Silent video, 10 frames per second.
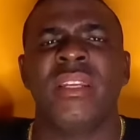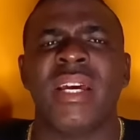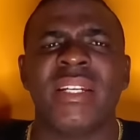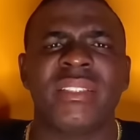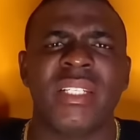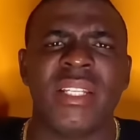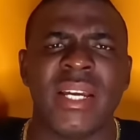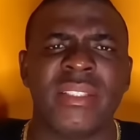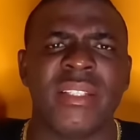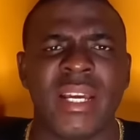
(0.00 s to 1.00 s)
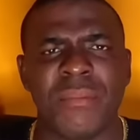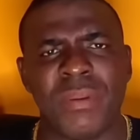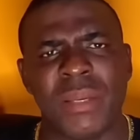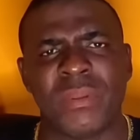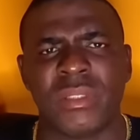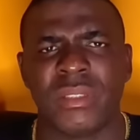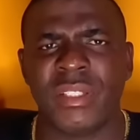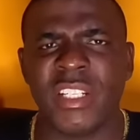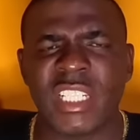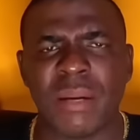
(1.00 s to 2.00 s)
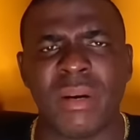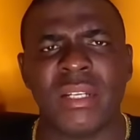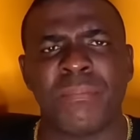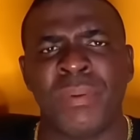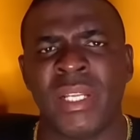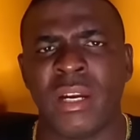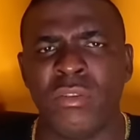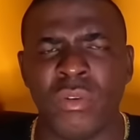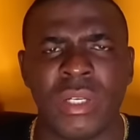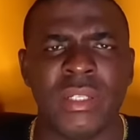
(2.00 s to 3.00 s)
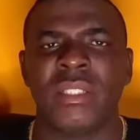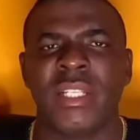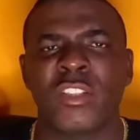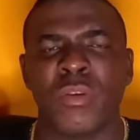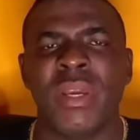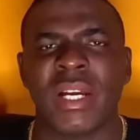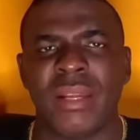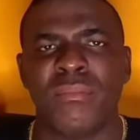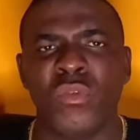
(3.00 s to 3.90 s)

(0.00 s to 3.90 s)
In 1999, people, Ninja Man played a role in a Jamaican